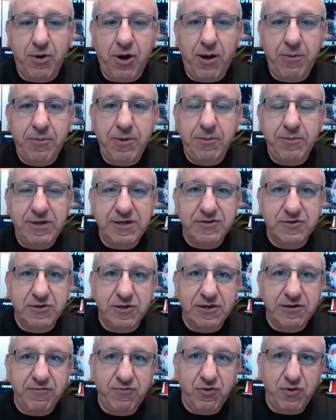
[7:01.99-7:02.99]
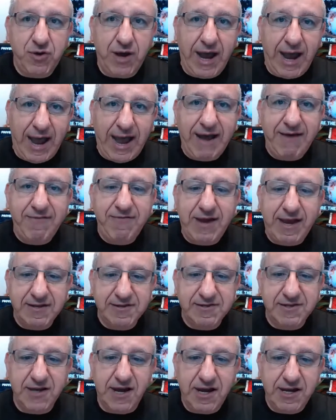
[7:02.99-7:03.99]
problem is if you have
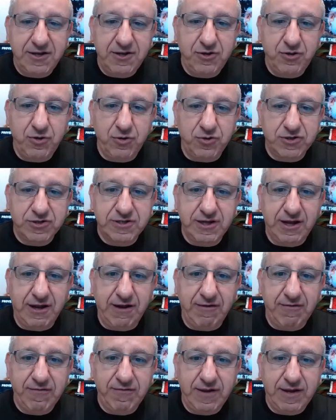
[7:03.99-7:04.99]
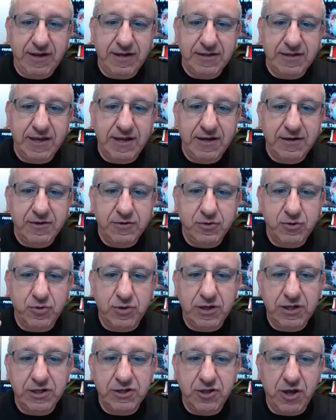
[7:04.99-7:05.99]
anxiety yourself and then
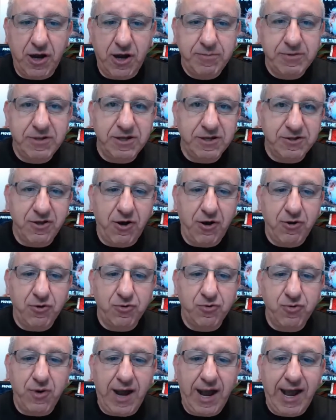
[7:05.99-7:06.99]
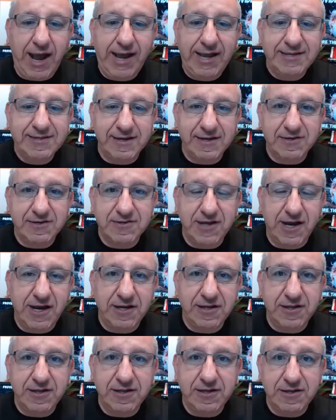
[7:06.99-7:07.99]
you adopt a dog who has
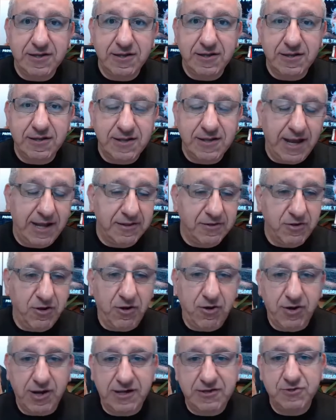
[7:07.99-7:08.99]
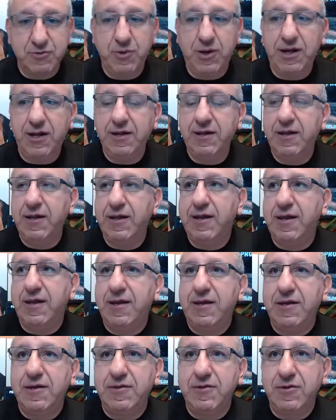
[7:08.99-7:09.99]
anxiety, that dog as well,
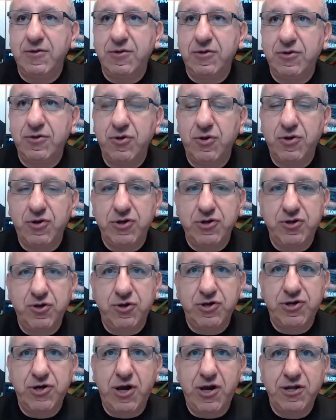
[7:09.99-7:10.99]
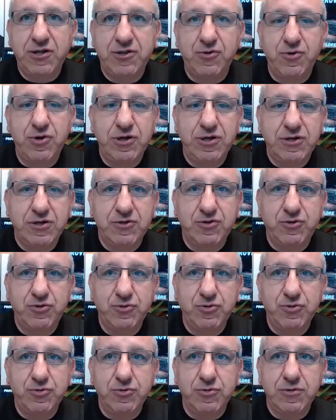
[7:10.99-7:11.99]
you're not going
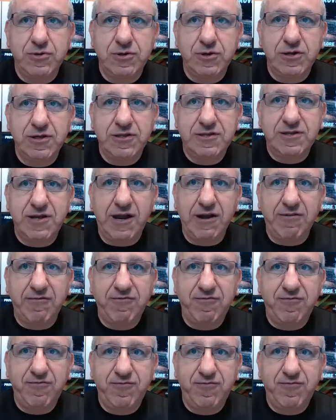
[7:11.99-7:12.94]
to, it's like